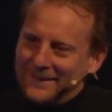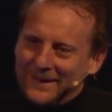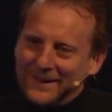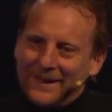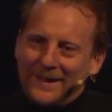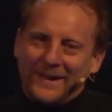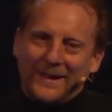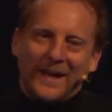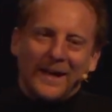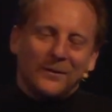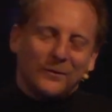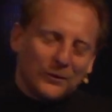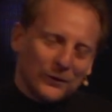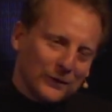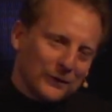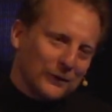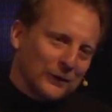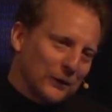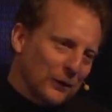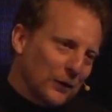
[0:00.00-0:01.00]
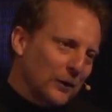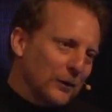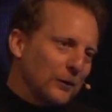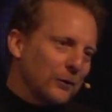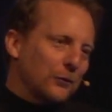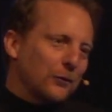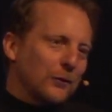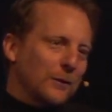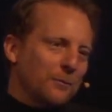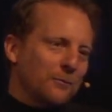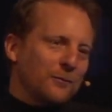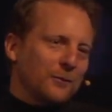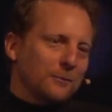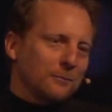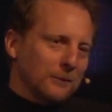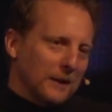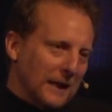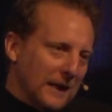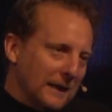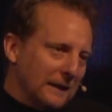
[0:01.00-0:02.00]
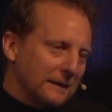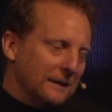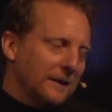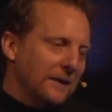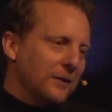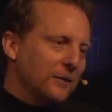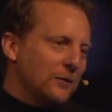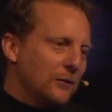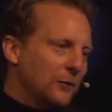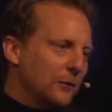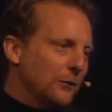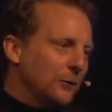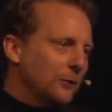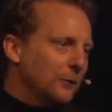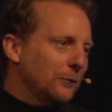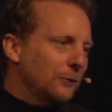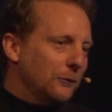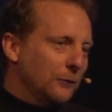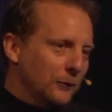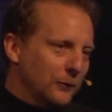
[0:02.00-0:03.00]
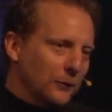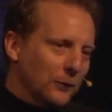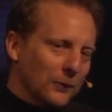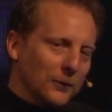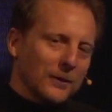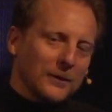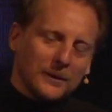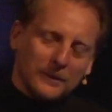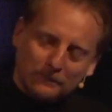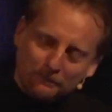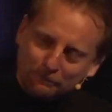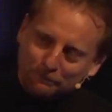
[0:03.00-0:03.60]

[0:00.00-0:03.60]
And I took the long trip from Langley to New York.